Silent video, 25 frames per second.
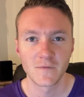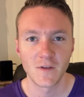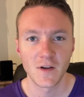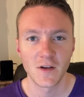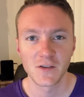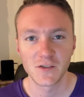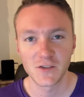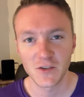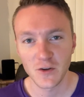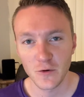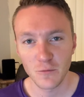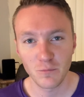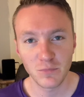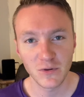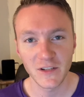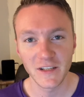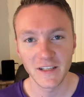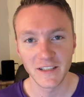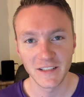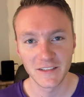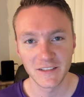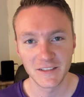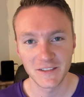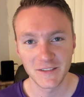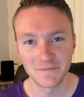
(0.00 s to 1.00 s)
So
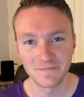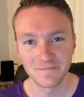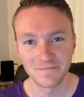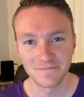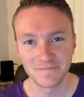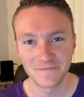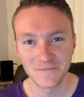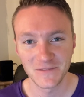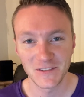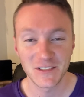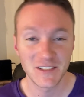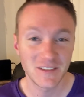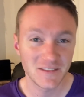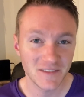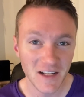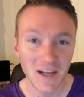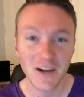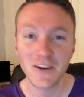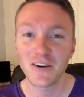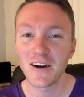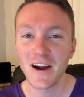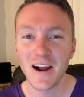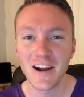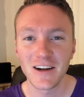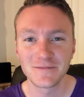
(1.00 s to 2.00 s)
please, stick
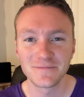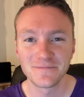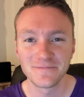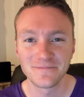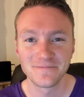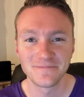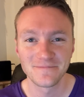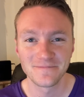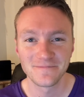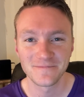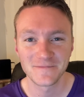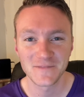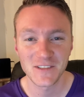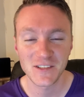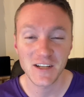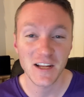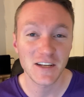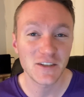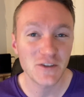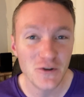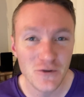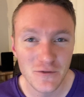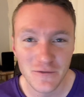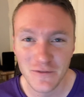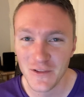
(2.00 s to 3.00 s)
around, stay
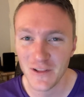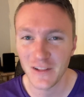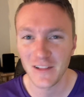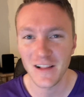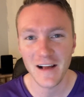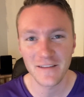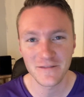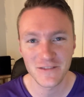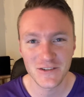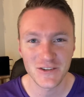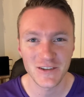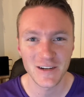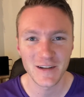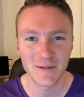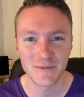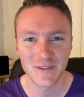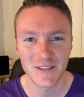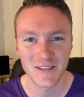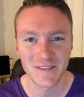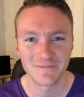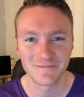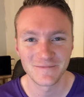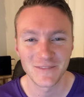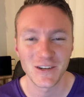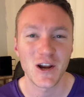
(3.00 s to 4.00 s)
tuned for the live
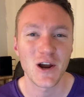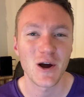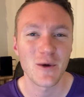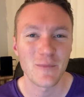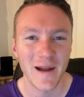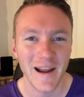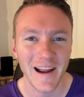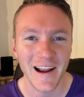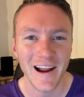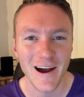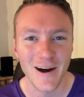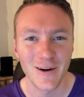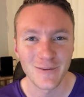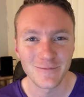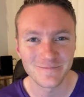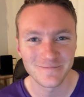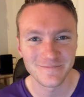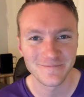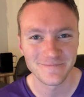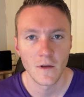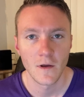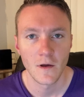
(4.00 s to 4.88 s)
streams, and come hang out.